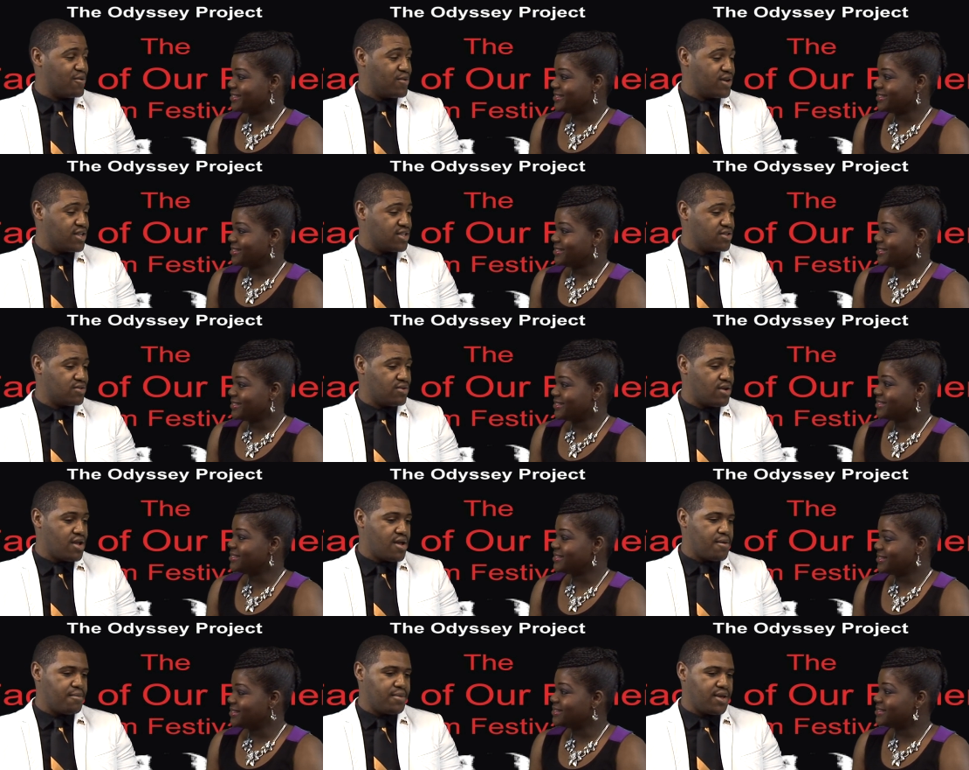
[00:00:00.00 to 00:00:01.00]
Speaker 1: as I wanted to
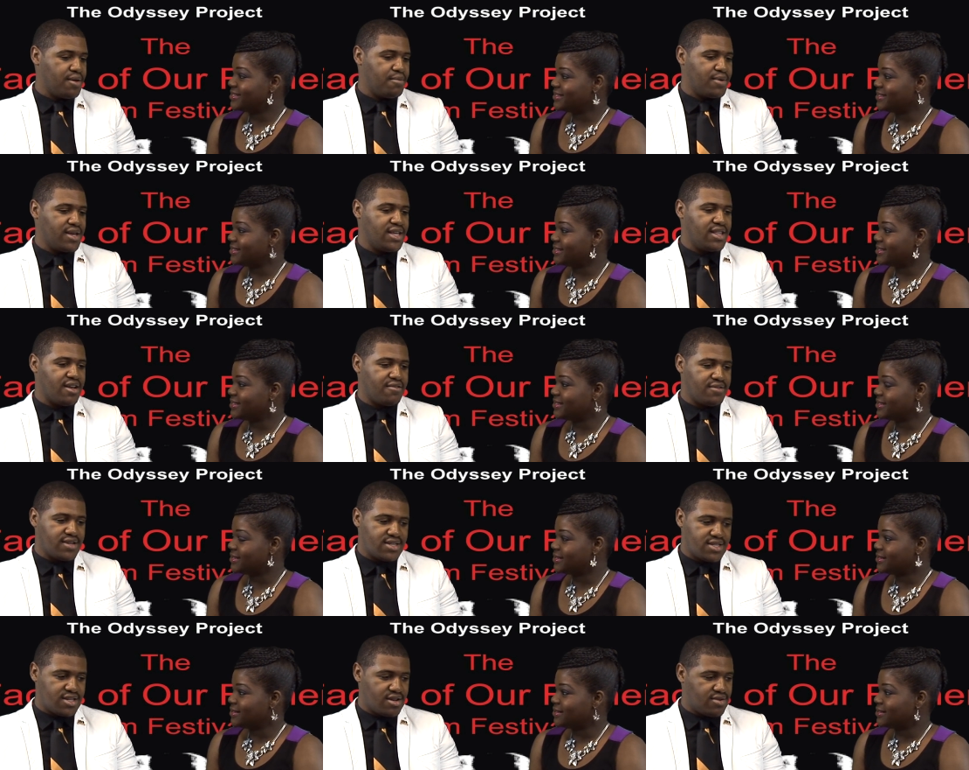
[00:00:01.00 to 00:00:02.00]
big, but he definitely
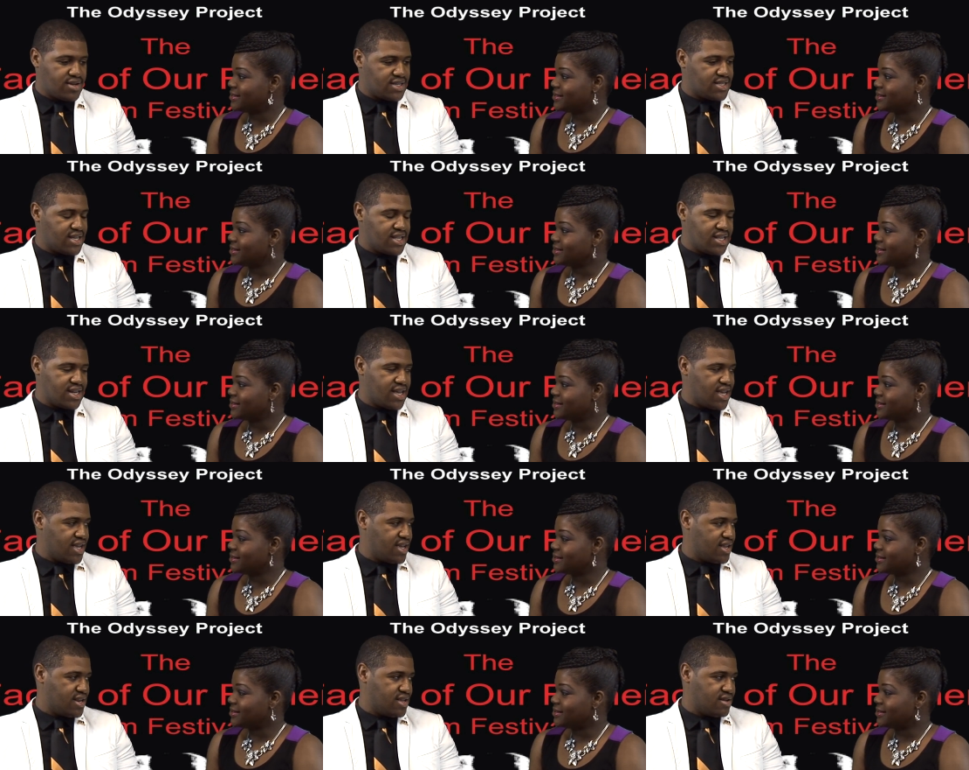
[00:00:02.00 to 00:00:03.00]
still extended a
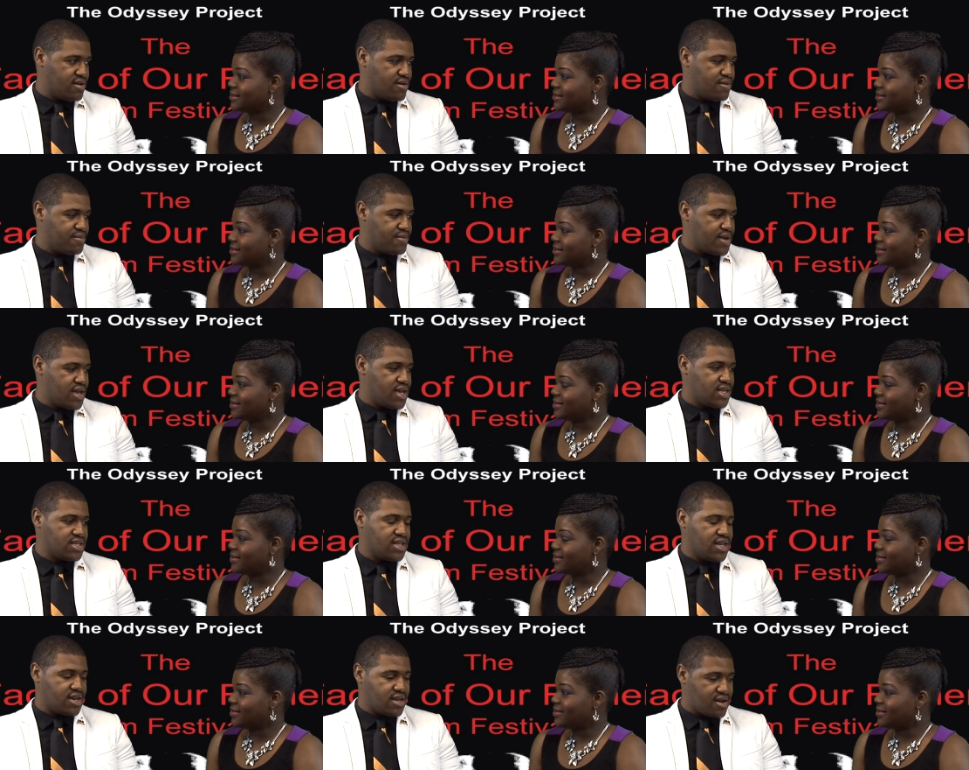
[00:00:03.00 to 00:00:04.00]
hand and um,
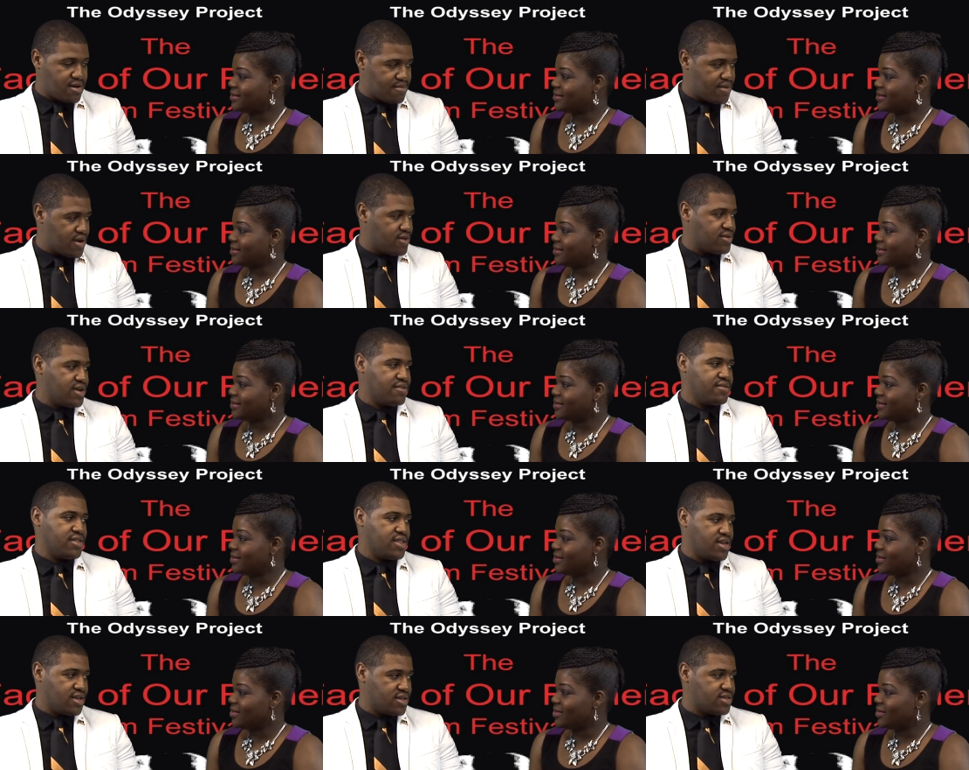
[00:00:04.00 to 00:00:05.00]
said to come out and
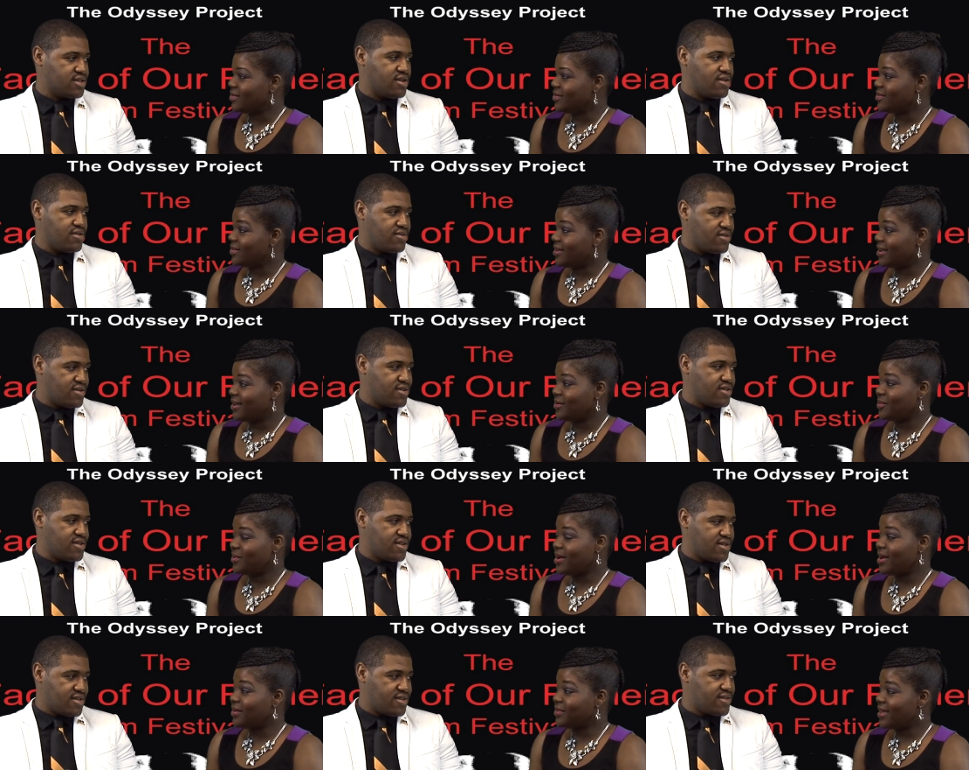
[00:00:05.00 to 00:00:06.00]
everything. So.
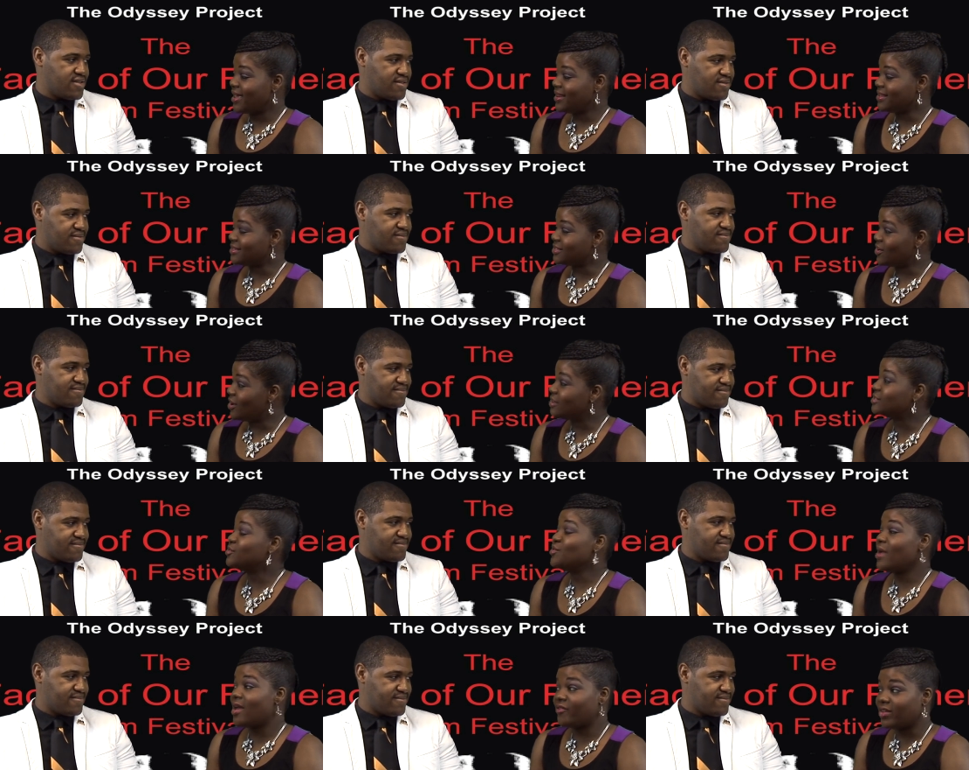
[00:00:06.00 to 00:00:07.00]
Speaker 2: Wow, that is awesome. You
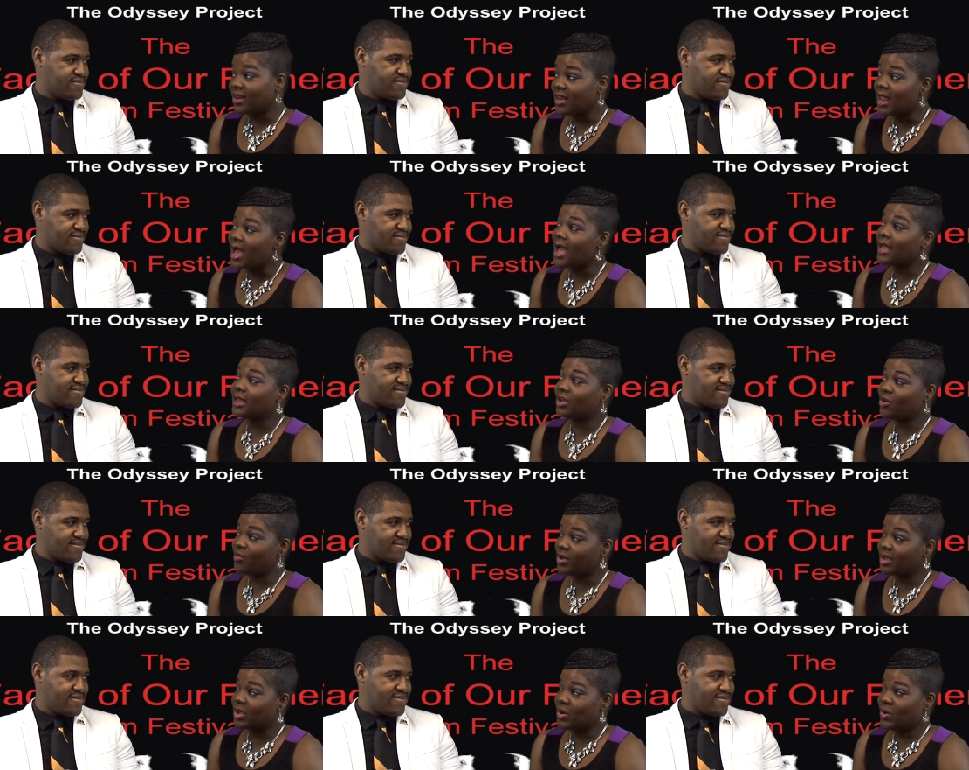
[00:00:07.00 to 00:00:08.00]
have a lot
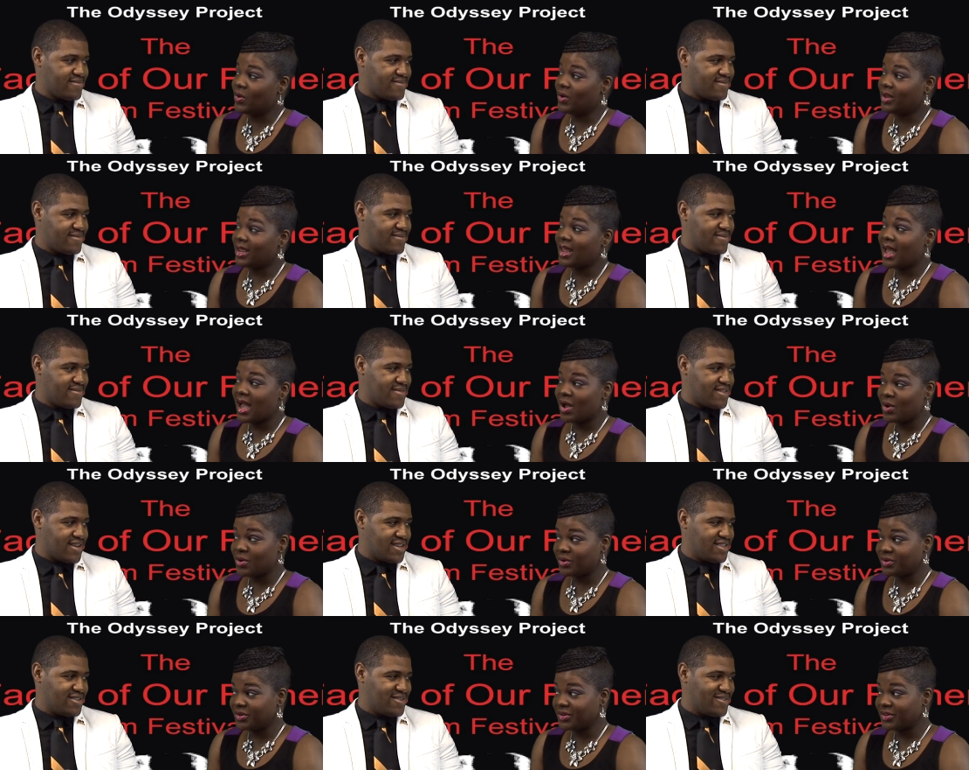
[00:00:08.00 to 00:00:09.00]
going on. And how
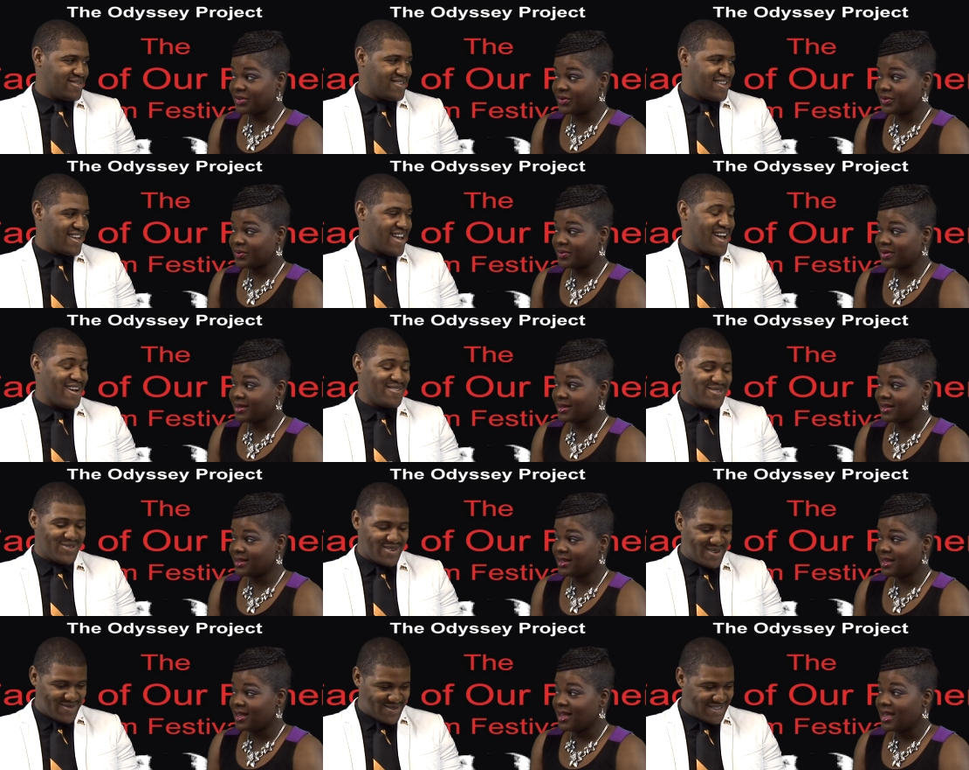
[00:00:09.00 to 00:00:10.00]
old are you?
Speaker 1: I'm
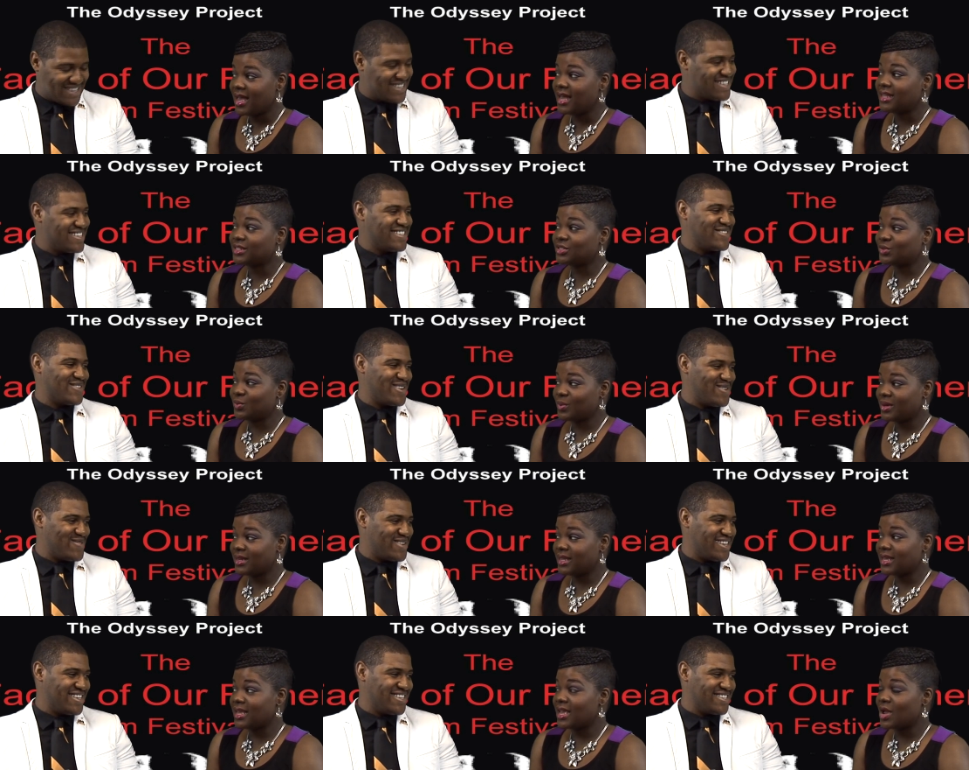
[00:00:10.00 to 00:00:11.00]
21. 21,
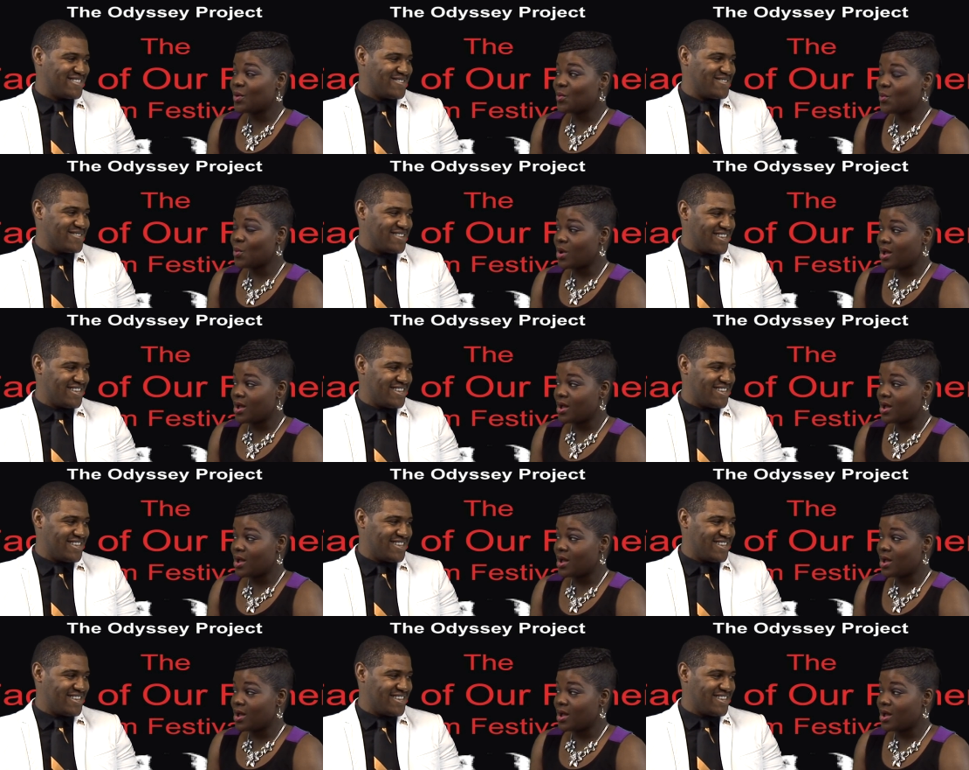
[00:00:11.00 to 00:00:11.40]
21. years old.